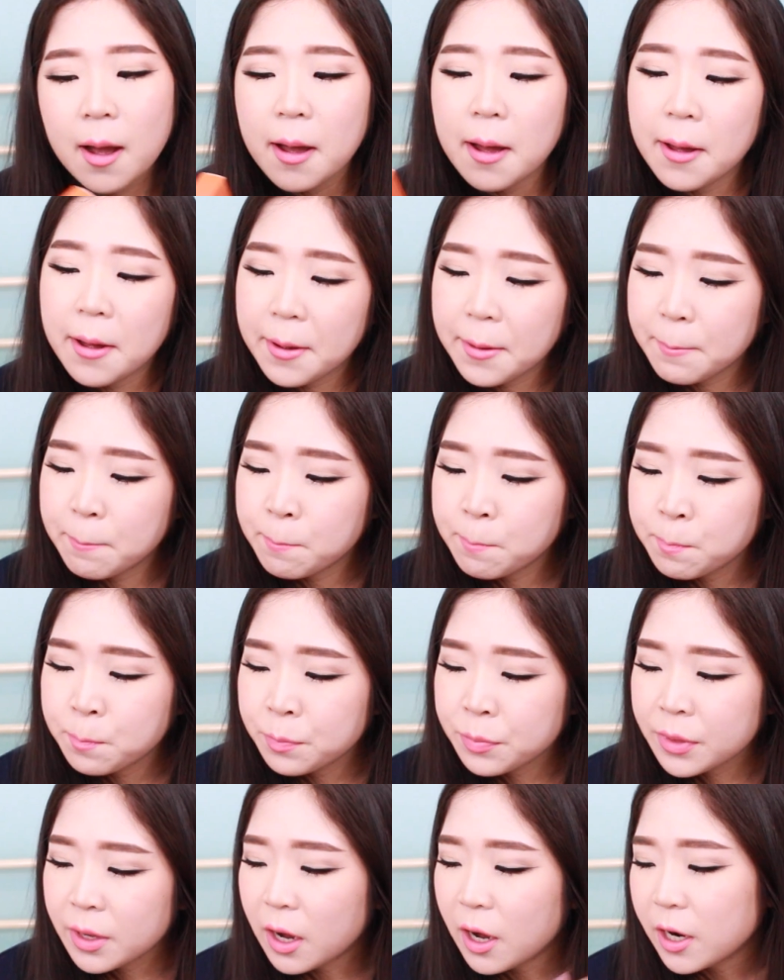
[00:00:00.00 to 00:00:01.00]

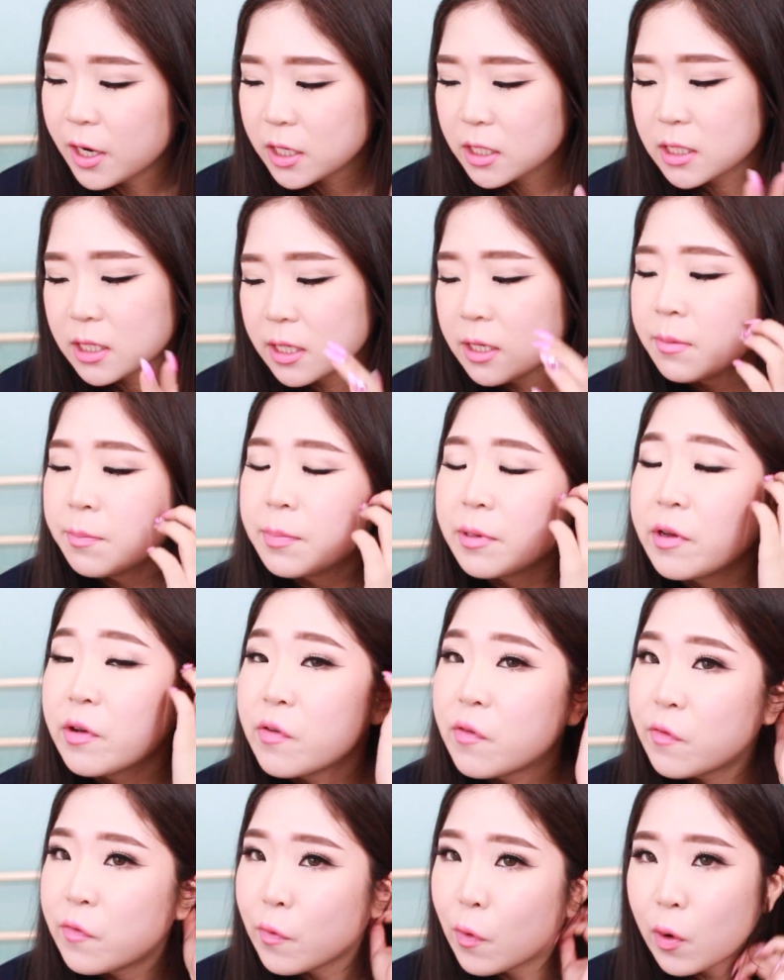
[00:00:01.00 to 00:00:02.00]
Honestly,
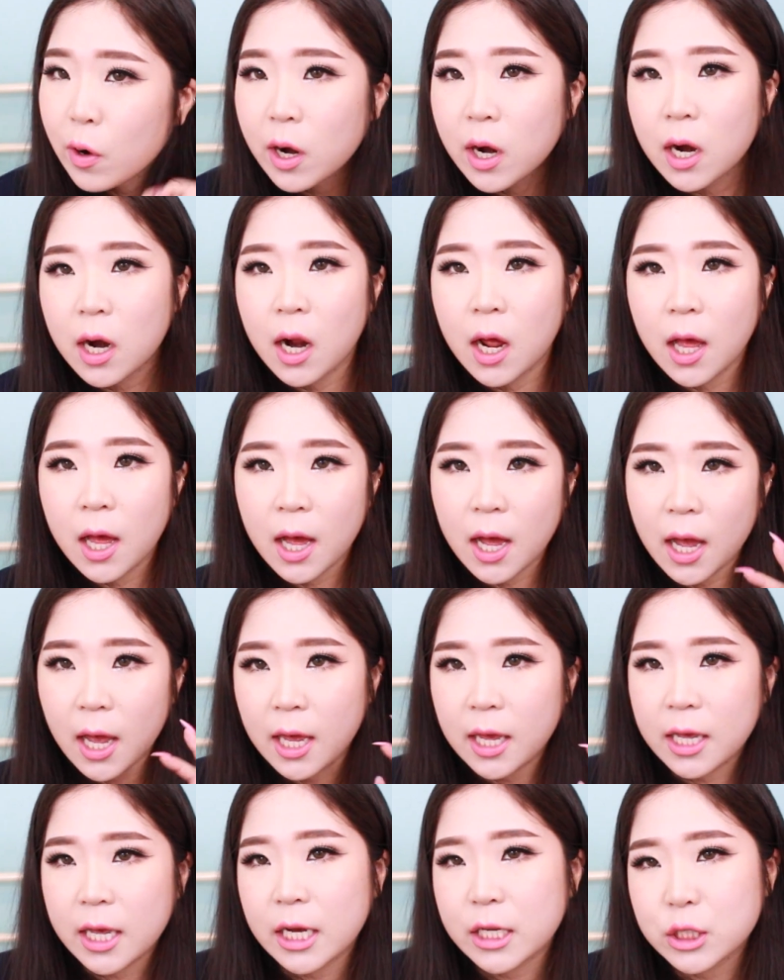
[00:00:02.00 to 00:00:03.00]
before
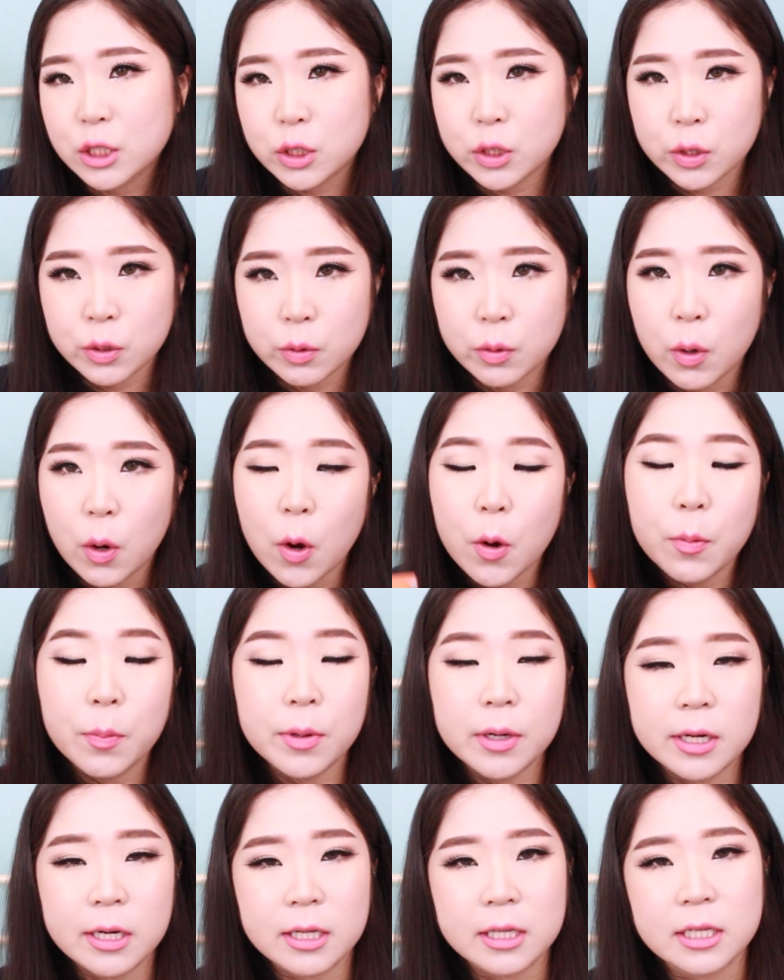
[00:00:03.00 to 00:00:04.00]
I get to
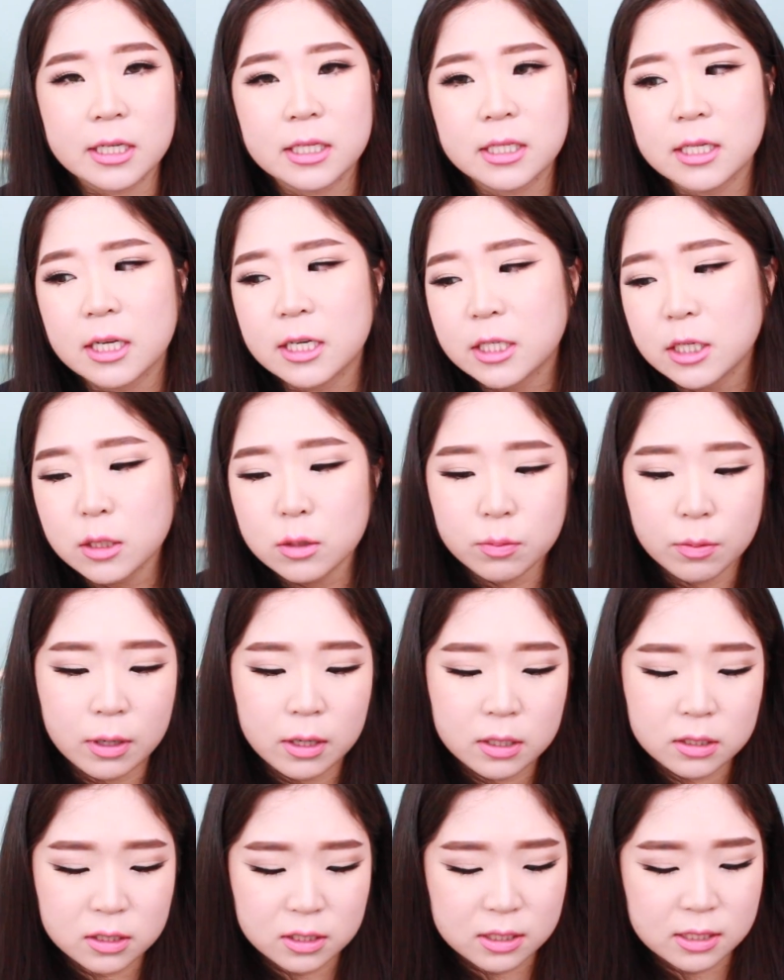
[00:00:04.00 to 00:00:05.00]
opening this, I just
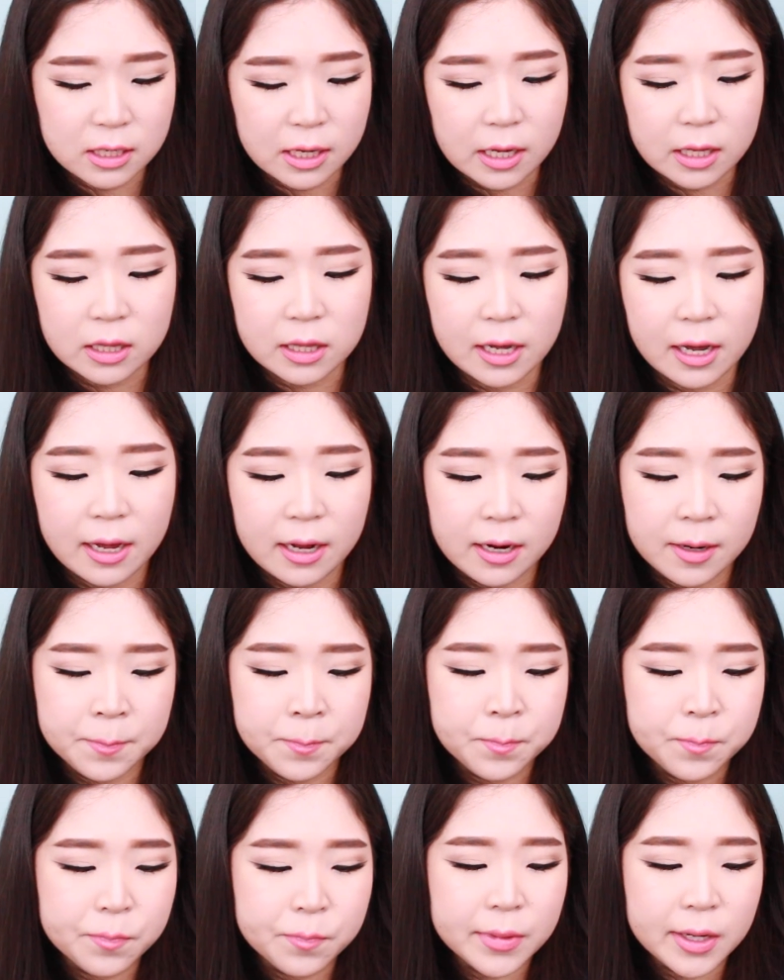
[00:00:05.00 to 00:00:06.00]
wanted to say that
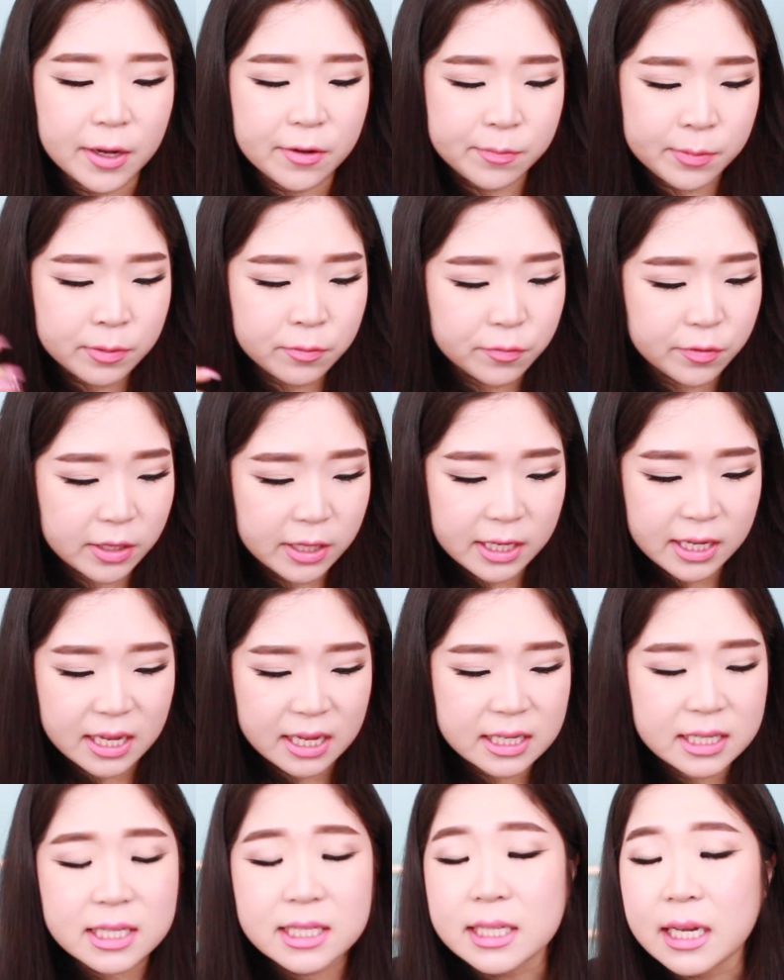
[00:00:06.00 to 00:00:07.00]
I've been really
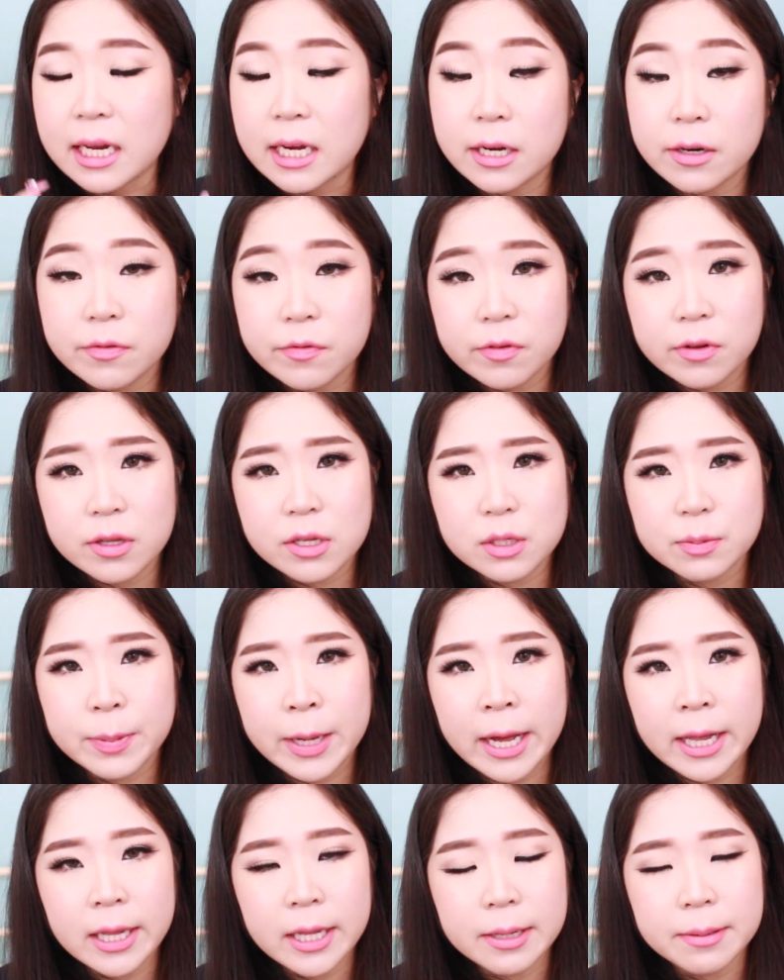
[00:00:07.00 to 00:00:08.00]
excited for this
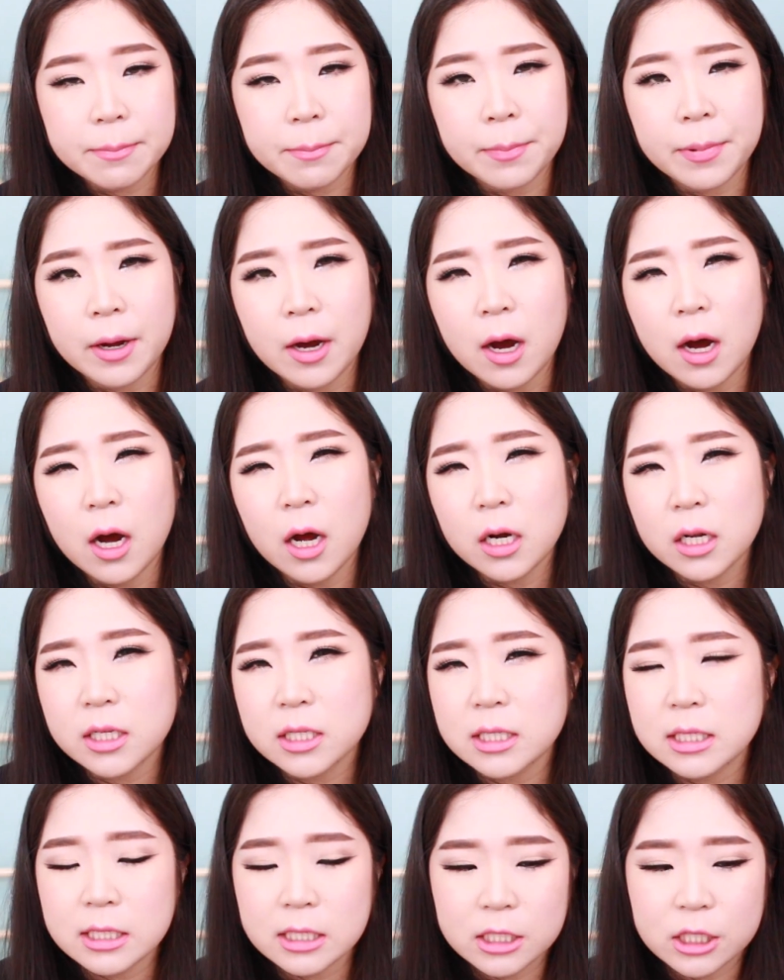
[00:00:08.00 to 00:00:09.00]
palette, but
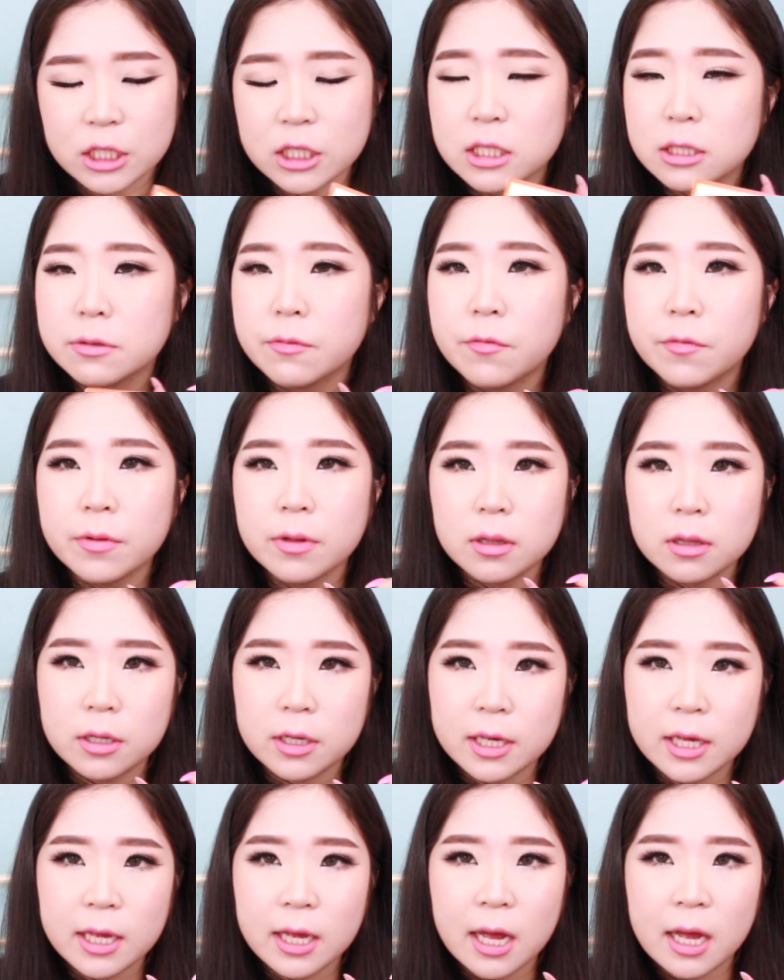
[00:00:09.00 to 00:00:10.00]
honestly, just
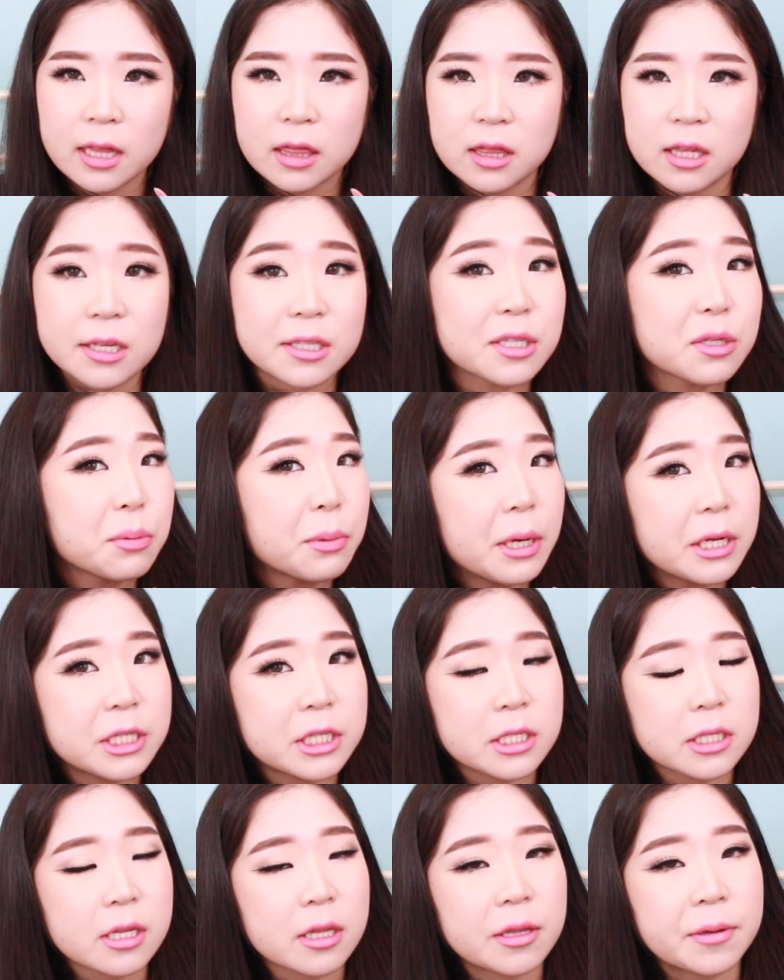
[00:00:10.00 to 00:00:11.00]
looking at these
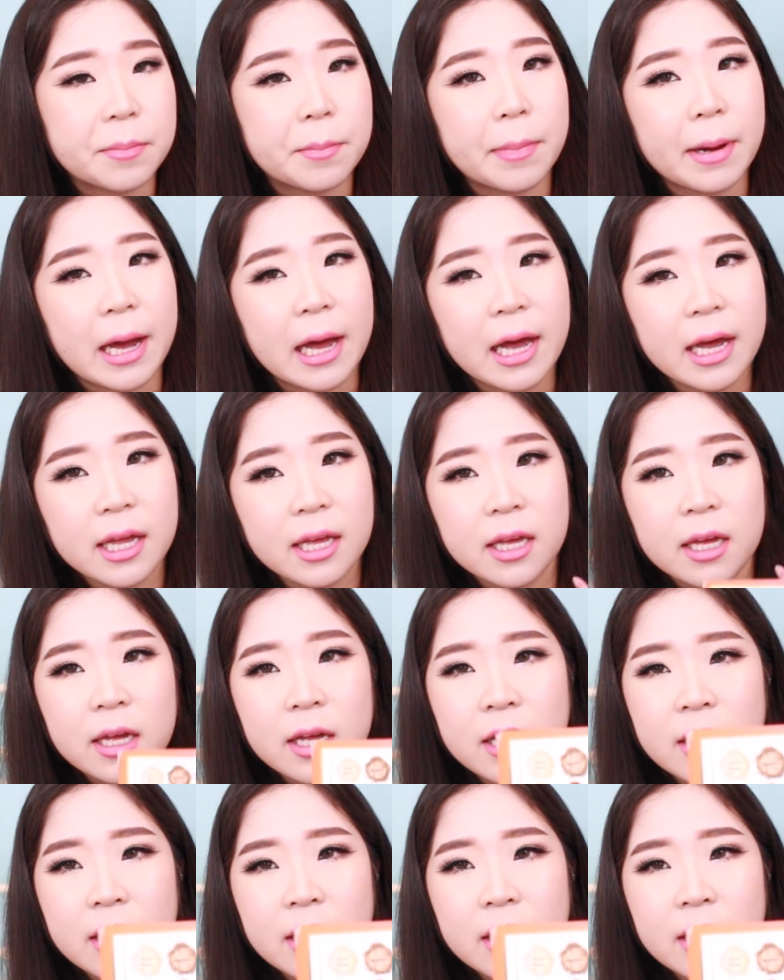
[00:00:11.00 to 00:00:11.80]
swatches on the back,